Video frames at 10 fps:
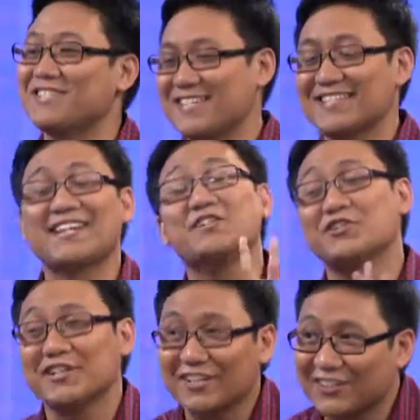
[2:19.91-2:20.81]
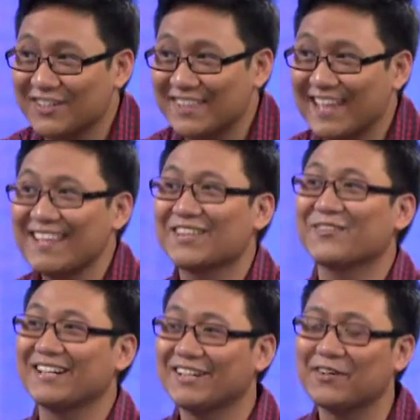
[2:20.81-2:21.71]
this is an introductory thing that
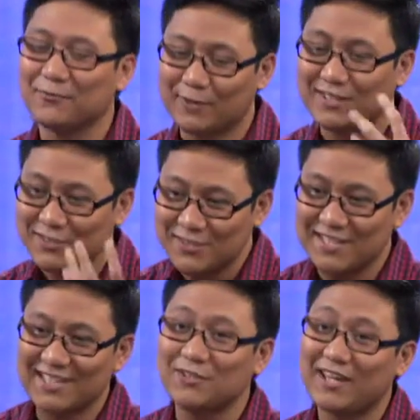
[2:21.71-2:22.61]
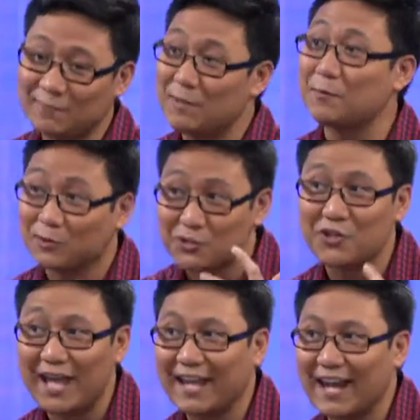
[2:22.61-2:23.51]
we're you know we're using to get people to
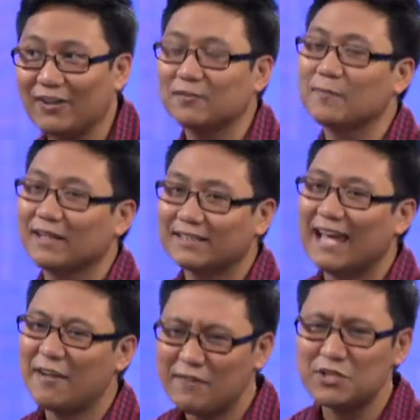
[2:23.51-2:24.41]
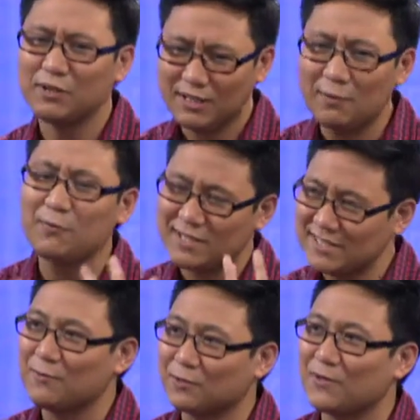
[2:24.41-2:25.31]
try it out. But yeah, eventually we will
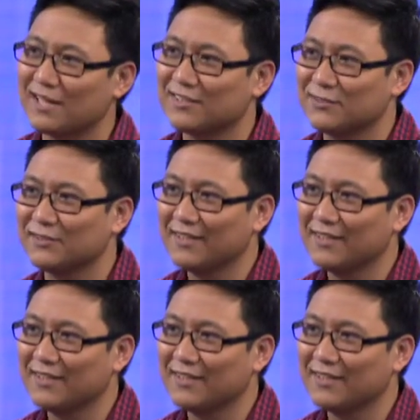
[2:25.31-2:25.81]
see what we can do.